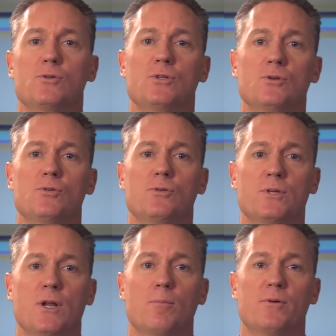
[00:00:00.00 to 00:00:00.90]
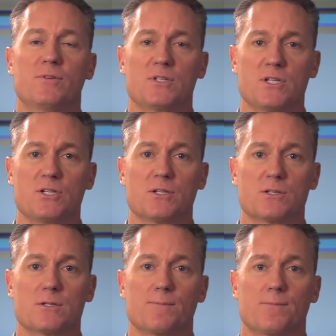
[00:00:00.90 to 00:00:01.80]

too do the number of decisions.